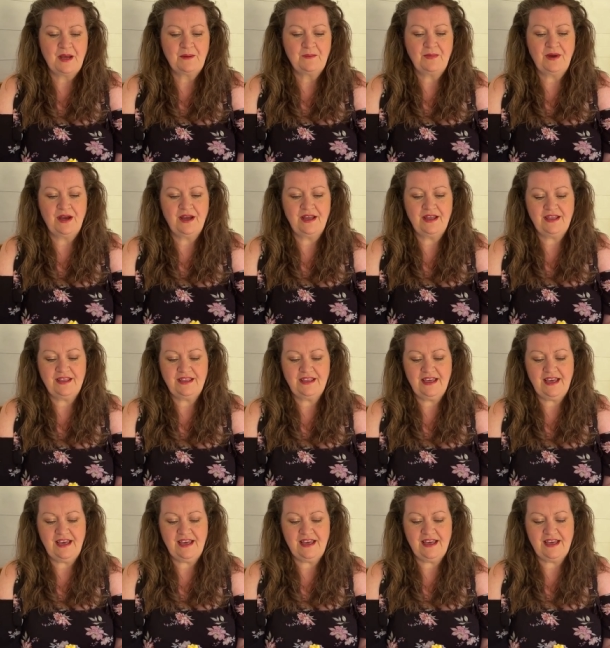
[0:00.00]
But
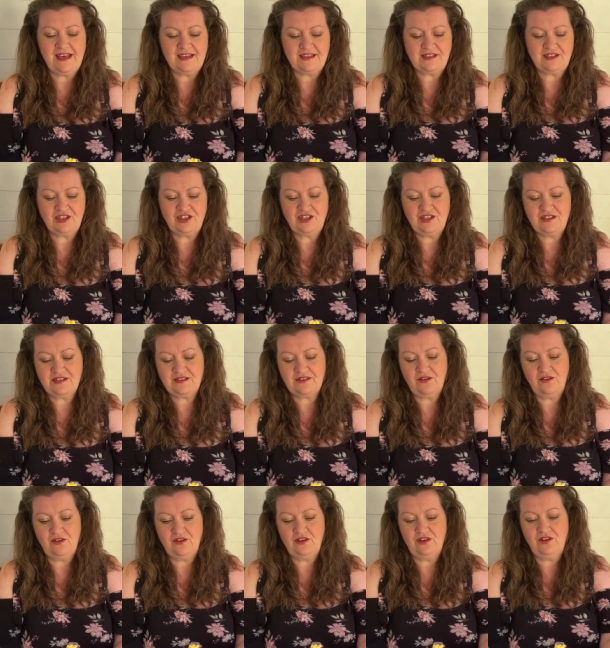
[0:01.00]
yeah, so she's
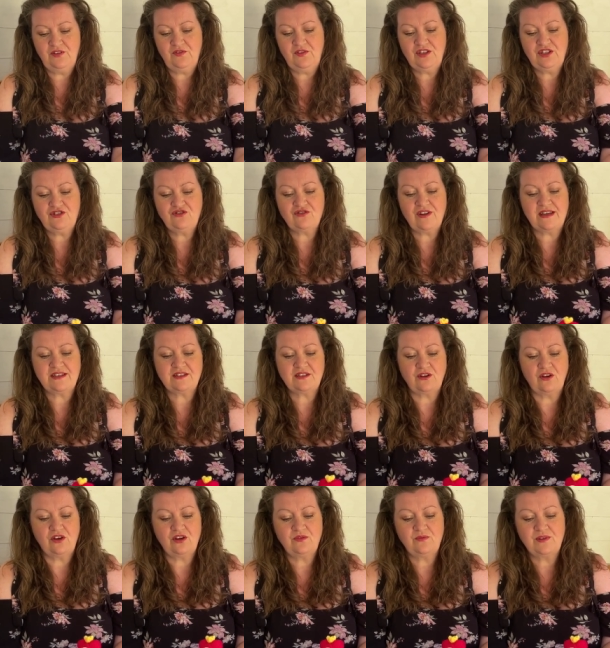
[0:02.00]
got a lovely dress
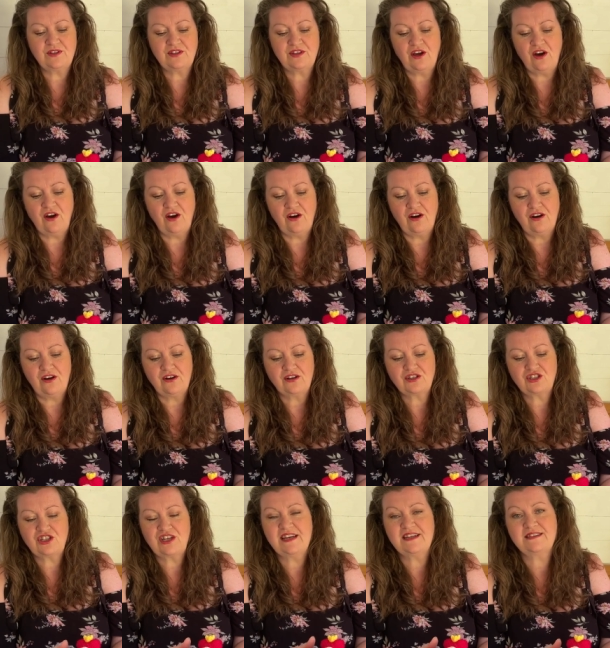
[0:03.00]
on with the heart.
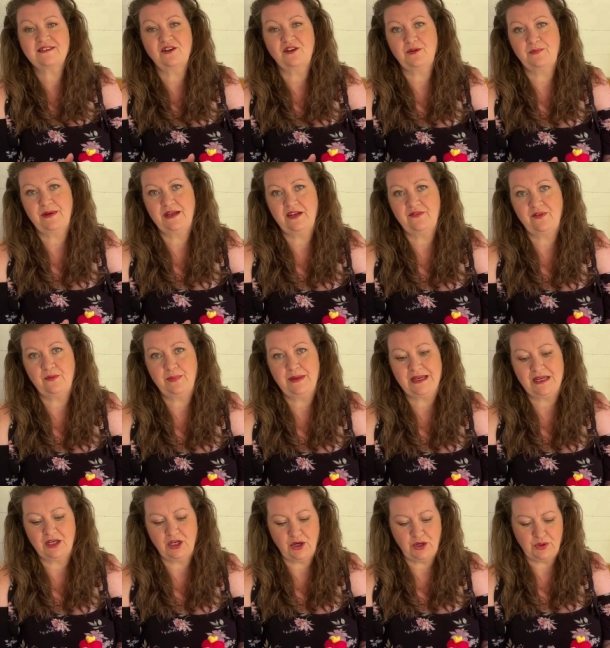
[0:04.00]
She has got a bit of a
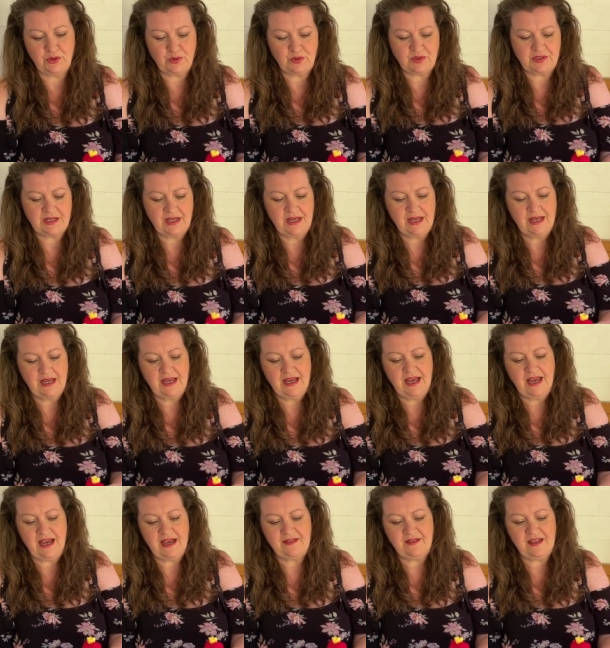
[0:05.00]
big nose.
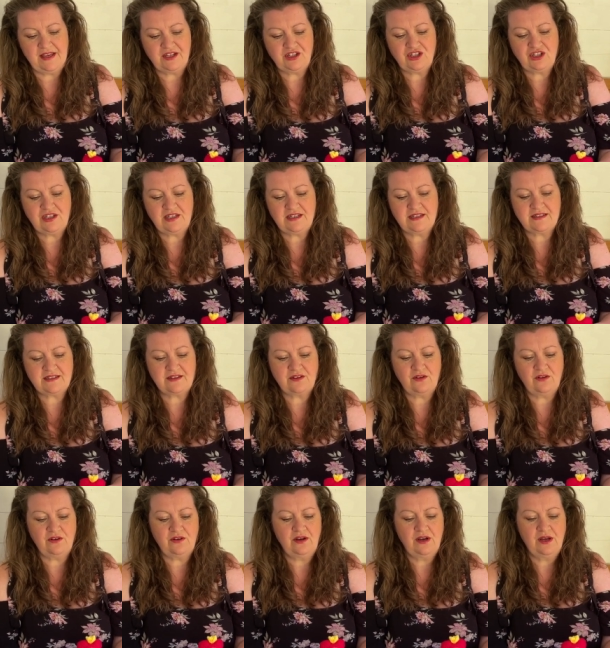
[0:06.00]
And then she's
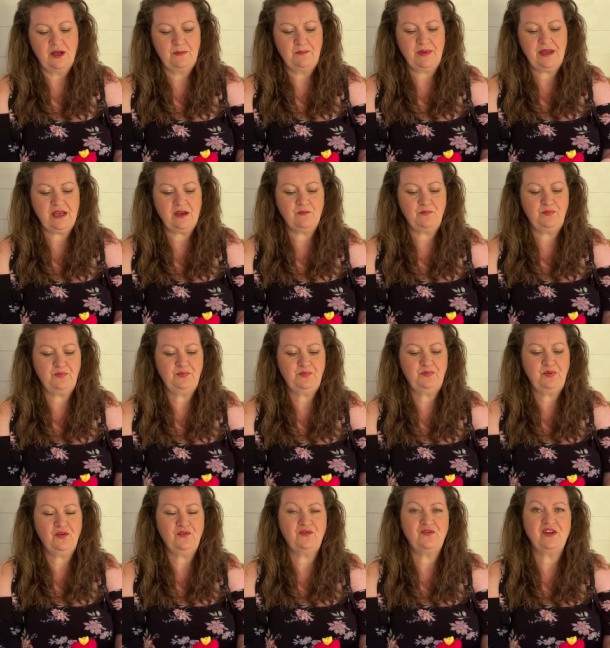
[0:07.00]
got big
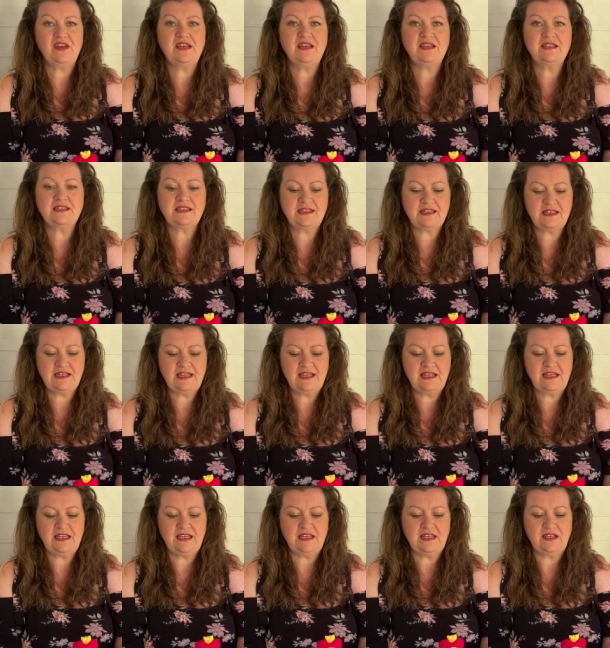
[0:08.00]
puffy
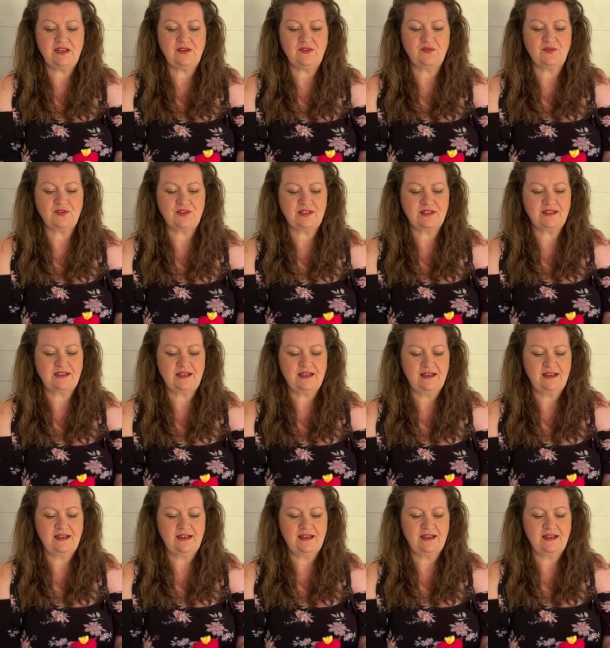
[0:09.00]
sleeves.